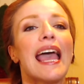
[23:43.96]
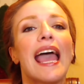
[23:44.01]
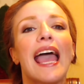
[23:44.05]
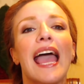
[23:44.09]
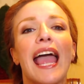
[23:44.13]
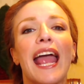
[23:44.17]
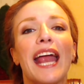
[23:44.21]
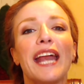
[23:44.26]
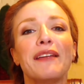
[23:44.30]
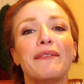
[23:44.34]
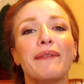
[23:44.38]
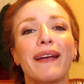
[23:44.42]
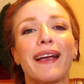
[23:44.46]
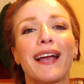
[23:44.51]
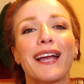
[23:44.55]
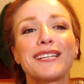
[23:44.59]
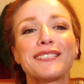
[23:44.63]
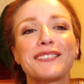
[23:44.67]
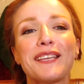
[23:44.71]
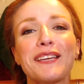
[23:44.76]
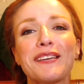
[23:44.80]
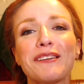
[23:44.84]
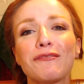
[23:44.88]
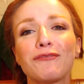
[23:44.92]
Anyway, guys,
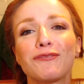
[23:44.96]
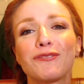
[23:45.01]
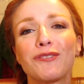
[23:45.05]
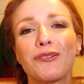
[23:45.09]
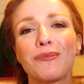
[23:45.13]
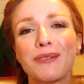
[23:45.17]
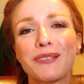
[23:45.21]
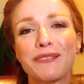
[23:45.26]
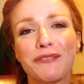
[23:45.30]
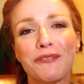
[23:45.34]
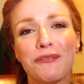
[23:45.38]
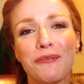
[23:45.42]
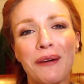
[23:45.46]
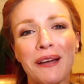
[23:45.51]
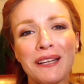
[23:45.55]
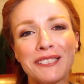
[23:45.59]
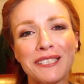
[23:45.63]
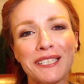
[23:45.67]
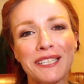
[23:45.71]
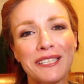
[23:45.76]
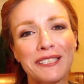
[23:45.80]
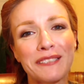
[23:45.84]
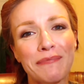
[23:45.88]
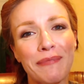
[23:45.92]
thank you so much for
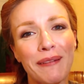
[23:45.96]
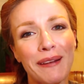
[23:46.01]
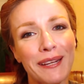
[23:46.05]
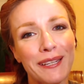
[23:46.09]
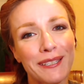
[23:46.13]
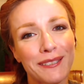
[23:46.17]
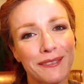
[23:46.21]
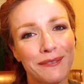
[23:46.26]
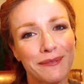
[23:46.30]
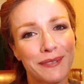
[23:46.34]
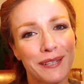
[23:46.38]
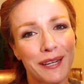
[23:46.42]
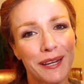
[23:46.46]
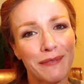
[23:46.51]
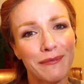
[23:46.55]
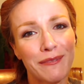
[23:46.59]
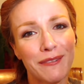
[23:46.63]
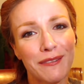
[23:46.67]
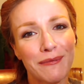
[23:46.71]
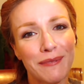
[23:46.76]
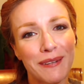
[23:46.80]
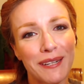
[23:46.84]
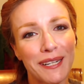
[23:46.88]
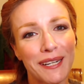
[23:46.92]
watching and spending some time with
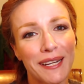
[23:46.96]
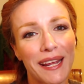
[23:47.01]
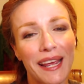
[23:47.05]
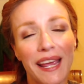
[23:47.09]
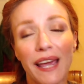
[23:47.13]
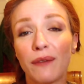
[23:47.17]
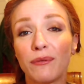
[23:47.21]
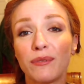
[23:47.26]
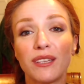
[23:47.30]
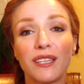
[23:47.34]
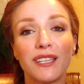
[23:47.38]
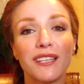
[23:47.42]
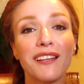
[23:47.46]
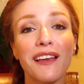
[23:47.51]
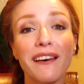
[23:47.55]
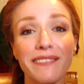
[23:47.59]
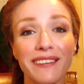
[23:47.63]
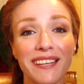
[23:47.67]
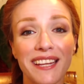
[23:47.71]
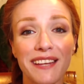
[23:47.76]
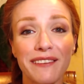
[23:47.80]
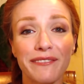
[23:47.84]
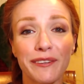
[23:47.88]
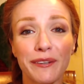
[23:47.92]
me today. I would love
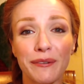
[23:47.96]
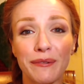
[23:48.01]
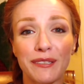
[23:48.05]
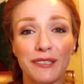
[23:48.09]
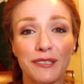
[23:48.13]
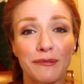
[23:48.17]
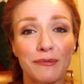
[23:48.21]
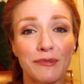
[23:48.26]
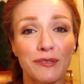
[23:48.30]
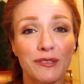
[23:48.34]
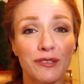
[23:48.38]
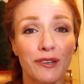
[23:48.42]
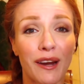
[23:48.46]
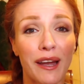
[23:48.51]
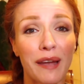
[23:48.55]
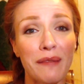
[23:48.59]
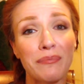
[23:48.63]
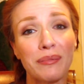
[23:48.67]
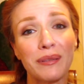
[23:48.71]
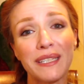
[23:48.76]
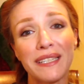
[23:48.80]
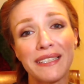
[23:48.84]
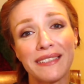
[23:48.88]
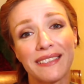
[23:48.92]
it if you would subscribe.
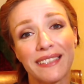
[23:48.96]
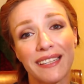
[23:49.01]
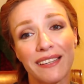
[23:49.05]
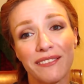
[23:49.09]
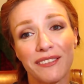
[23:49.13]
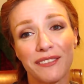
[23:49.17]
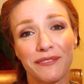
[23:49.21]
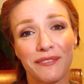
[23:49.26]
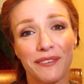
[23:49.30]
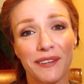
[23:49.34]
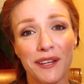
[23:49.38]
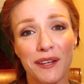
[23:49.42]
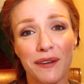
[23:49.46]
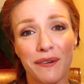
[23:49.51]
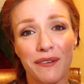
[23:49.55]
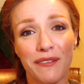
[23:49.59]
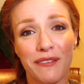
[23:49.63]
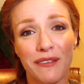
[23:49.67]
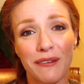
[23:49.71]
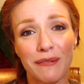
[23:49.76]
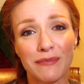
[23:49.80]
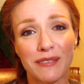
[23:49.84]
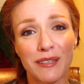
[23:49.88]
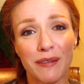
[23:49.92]
Please give this video a
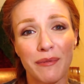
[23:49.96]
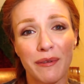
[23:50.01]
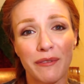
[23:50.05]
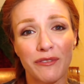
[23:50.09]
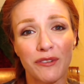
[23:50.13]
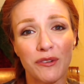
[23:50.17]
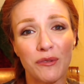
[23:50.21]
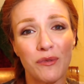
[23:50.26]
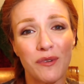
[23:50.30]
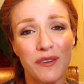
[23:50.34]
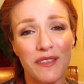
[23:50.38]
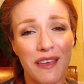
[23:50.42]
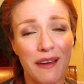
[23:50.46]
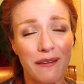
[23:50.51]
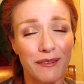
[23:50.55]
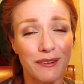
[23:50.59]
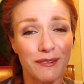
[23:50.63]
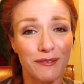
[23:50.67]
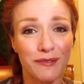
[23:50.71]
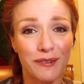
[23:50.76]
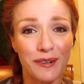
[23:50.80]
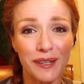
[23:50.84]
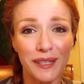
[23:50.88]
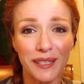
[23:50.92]
thumbs up if you would. That would
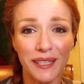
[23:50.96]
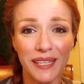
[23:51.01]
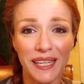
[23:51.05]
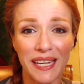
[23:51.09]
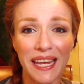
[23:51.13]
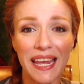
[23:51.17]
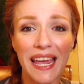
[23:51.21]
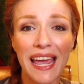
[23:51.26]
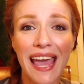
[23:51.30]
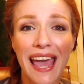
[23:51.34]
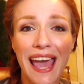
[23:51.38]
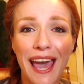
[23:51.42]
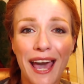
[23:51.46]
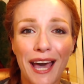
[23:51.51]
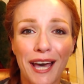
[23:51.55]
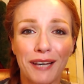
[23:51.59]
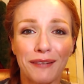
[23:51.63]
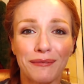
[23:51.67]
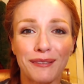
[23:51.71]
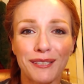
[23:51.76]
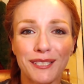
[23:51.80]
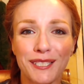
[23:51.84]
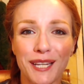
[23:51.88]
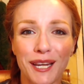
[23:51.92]
really
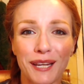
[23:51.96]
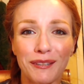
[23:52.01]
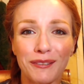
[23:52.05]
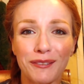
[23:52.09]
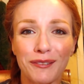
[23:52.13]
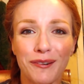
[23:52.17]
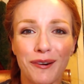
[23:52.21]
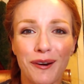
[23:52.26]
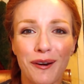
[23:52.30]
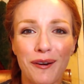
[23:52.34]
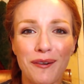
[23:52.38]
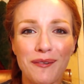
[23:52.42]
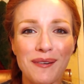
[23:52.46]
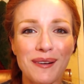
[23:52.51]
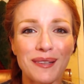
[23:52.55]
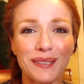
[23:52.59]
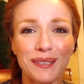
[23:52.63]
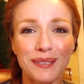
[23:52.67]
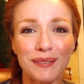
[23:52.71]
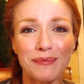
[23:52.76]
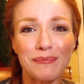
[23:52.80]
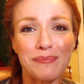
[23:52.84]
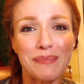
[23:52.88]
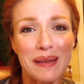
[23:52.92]
help the channel grow a
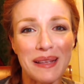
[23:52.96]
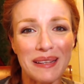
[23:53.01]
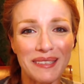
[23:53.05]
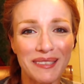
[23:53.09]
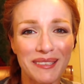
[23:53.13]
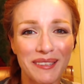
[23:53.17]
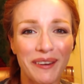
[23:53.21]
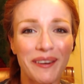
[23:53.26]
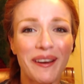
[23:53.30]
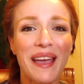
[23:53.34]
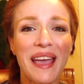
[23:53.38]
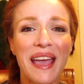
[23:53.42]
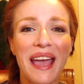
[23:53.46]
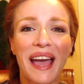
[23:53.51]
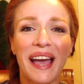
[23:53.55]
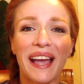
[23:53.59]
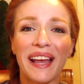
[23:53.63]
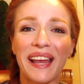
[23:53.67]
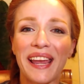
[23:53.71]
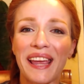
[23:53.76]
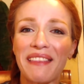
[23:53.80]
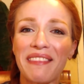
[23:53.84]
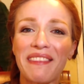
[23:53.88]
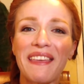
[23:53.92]
little bit. So
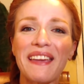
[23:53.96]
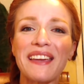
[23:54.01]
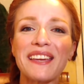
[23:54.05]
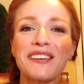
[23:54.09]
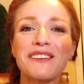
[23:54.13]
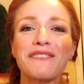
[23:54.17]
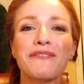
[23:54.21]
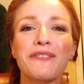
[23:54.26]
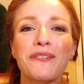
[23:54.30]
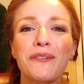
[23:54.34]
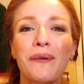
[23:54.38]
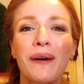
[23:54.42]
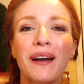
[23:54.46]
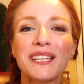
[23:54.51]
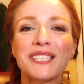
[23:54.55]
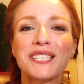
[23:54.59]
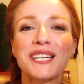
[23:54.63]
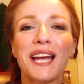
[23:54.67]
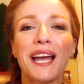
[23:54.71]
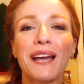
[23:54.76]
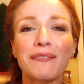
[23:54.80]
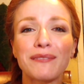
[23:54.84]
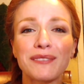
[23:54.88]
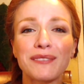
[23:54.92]
again, thank you for
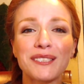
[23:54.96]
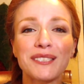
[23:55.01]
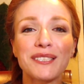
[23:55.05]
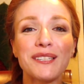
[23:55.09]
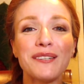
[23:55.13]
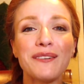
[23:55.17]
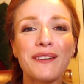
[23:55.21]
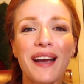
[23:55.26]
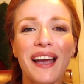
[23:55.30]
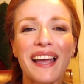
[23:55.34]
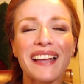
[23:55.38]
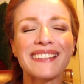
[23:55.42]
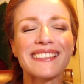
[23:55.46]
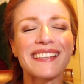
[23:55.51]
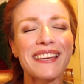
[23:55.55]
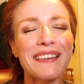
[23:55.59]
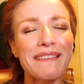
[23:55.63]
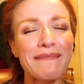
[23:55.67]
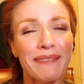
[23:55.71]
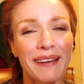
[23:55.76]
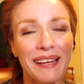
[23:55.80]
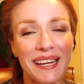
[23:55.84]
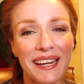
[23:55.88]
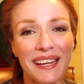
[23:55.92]
watching. I will see you guys in
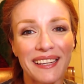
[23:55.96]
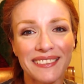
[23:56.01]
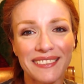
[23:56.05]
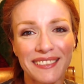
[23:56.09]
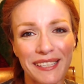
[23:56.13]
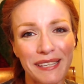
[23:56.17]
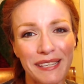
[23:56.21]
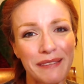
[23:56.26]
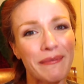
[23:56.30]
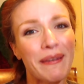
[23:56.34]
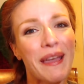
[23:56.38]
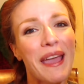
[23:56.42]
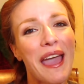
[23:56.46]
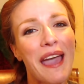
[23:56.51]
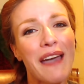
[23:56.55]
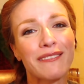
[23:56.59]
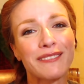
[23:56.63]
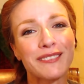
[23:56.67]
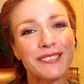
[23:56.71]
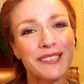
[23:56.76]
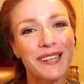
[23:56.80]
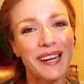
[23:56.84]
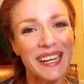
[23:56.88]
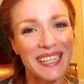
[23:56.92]
my next clip. Have a
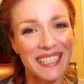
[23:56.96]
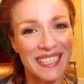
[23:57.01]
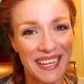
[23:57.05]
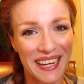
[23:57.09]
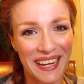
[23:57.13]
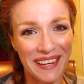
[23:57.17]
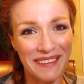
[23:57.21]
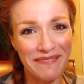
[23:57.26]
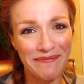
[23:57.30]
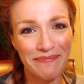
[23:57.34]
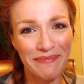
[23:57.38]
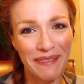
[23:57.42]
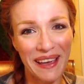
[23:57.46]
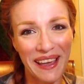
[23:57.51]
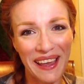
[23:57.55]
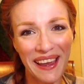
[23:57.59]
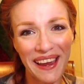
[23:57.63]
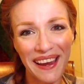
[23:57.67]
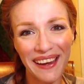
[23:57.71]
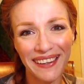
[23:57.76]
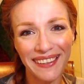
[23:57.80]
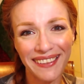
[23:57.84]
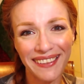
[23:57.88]
great day. Bye.